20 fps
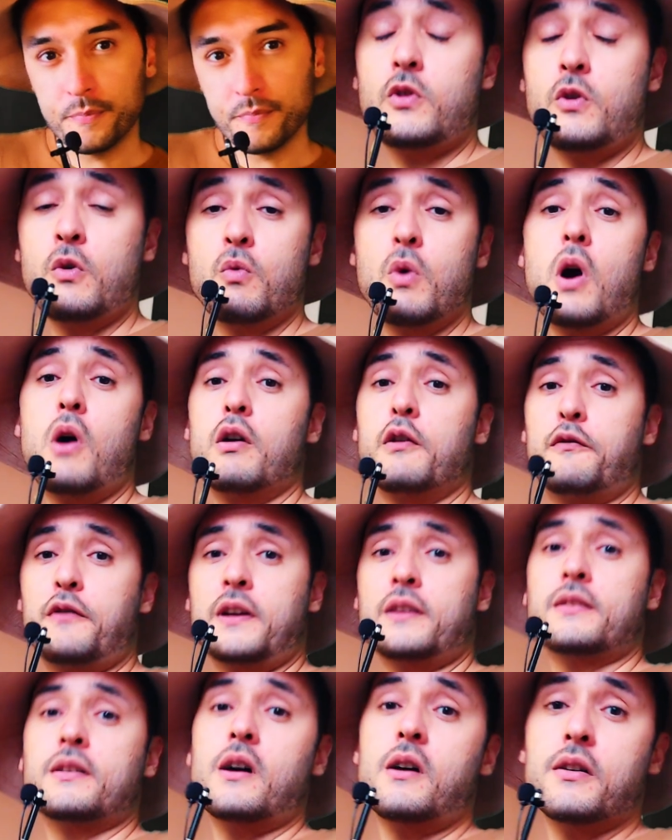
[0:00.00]
Well, if I
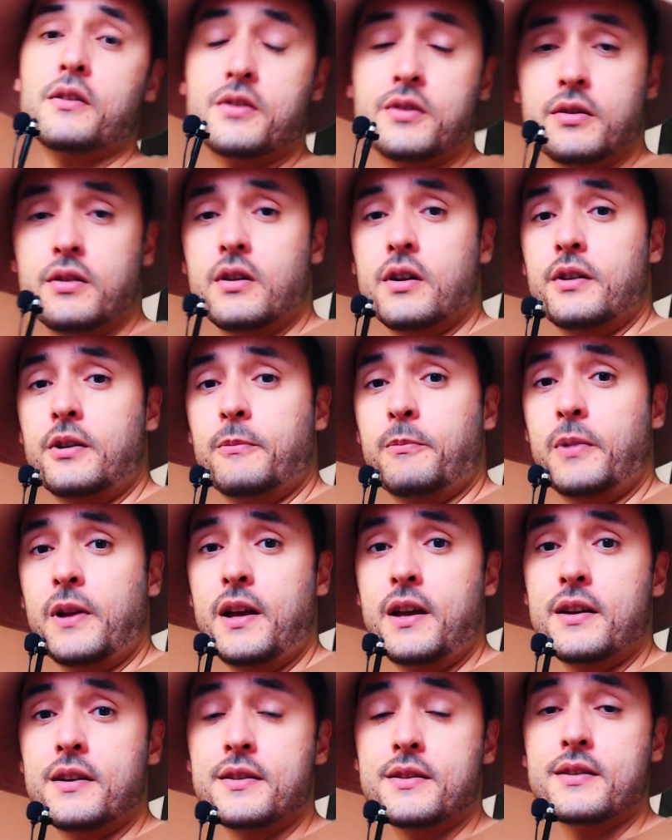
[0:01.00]
talk to the other
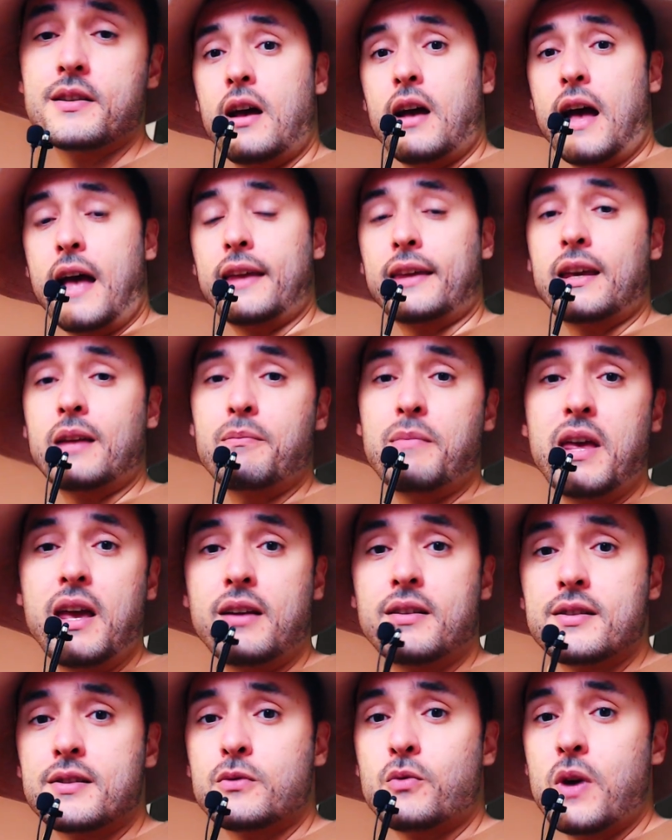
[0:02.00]
players, I can make
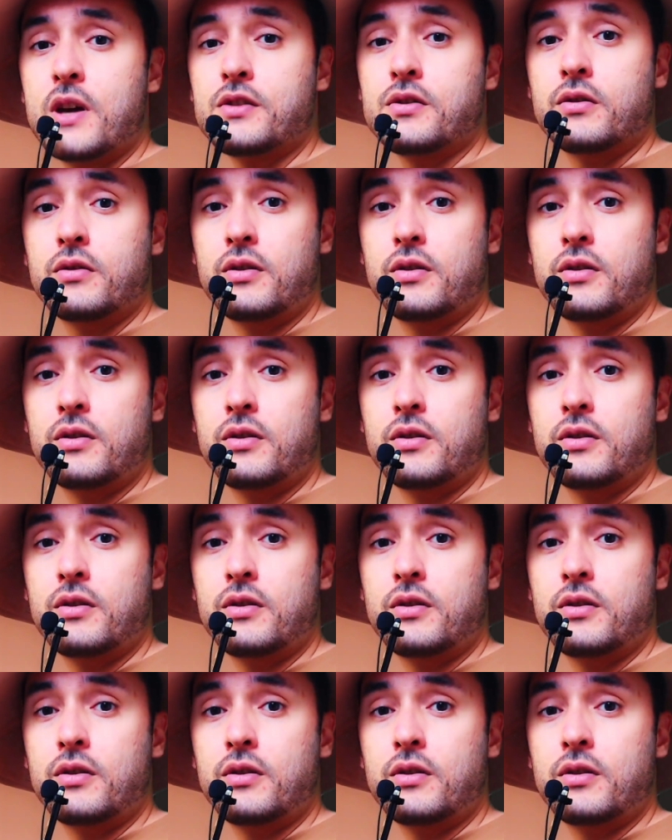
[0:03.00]
this question to